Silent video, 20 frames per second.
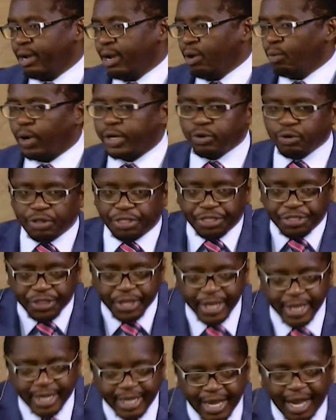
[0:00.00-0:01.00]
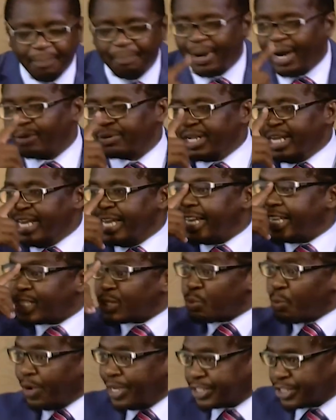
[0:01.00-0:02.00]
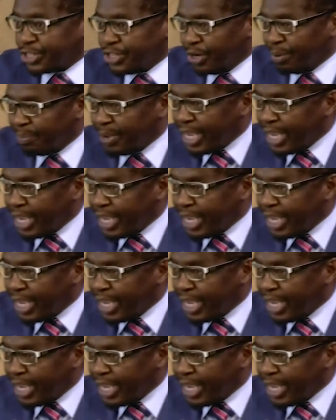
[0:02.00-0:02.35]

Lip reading: When you think about his wisdom